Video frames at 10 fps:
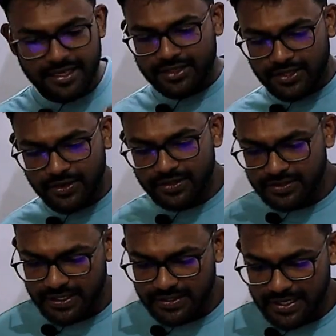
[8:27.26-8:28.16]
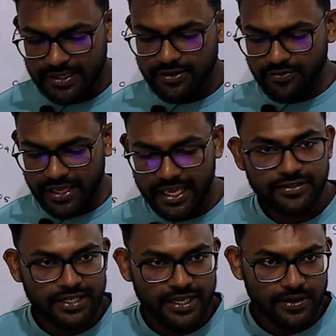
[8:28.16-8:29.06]
those things like the waves
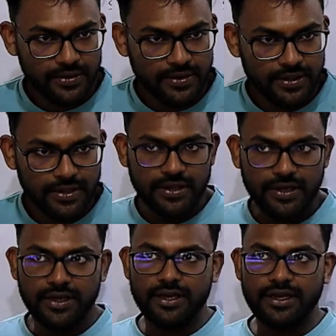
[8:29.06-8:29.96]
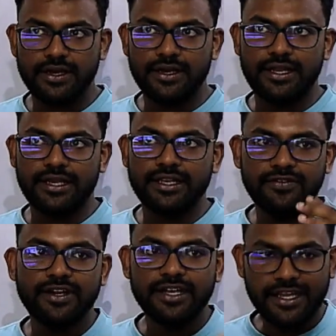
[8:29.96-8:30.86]
and all, like
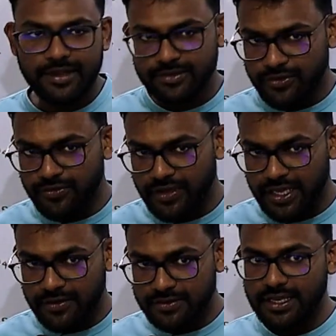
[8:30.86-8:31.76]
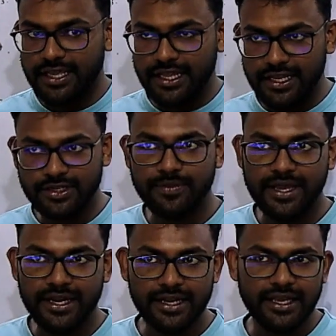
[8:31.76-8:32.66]
different types of waves, like
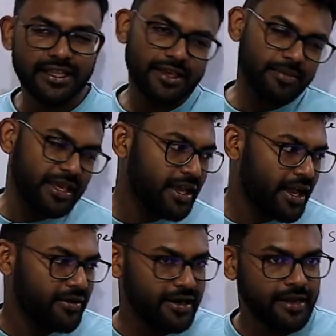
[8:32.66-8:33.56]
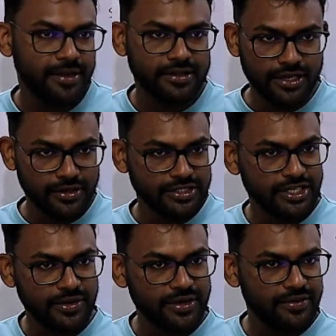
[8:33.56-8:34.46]
electromagnetic. I think you may have heard about the
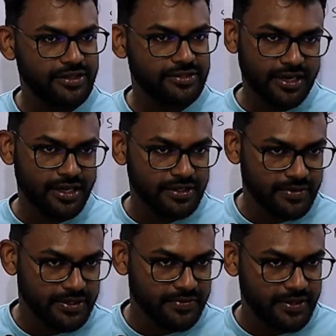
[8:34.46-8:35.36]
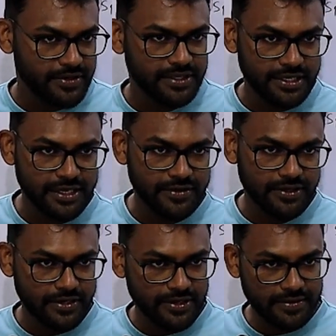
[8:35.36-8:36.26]
longitudinal waves, transverse waves earlier for the
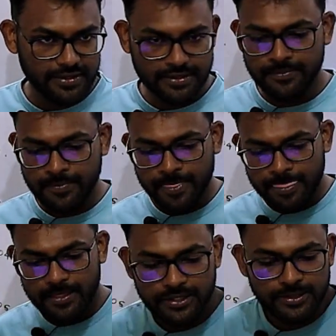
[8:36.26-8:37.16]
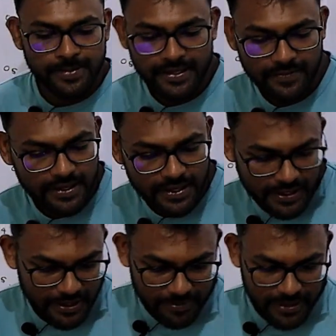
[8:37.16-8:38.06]
O levels. Those parts we're gonna learn
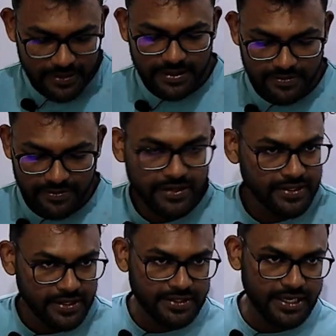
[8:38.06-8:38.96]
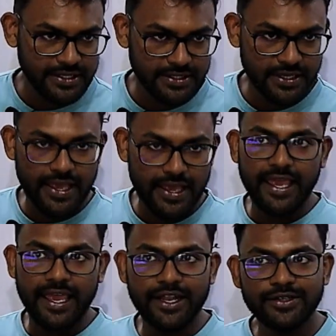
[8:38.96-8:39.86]
about these waves and oscillations.
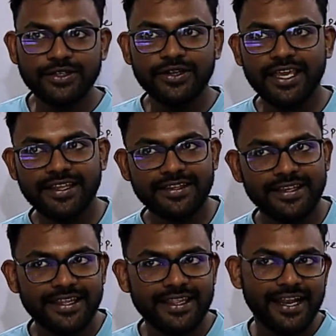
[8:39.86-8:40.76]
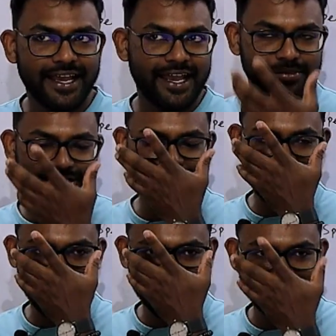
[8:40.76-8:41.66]
And also you can see that I am just
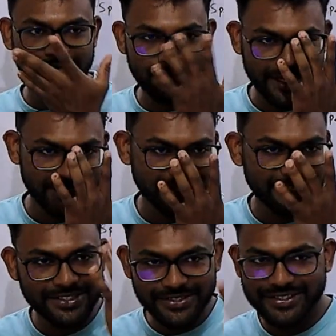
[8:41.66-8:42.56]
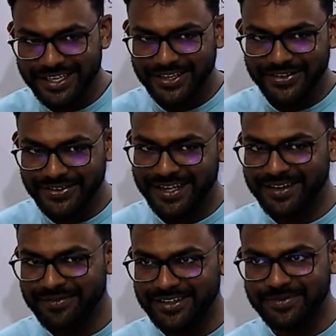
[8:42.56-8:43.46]
wearing some spectacles to see you, right?
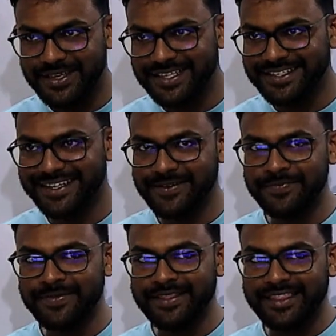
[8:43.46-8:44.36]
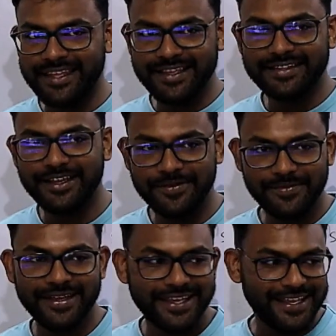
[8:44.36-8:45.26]
Which means there's some
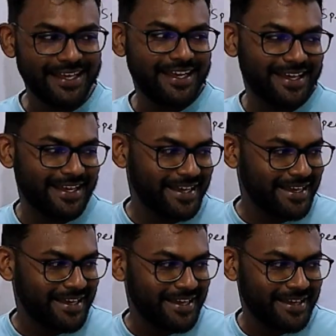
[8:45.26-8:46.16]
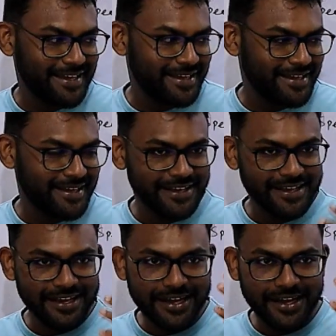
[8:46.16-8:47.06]
uh,
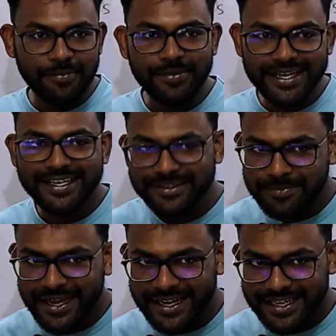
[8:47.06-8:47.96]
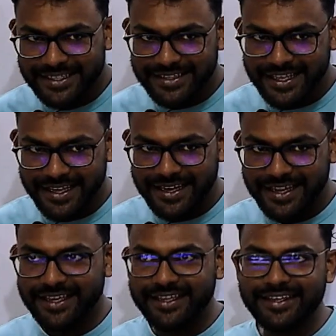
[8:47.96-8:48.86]
optic part is there, like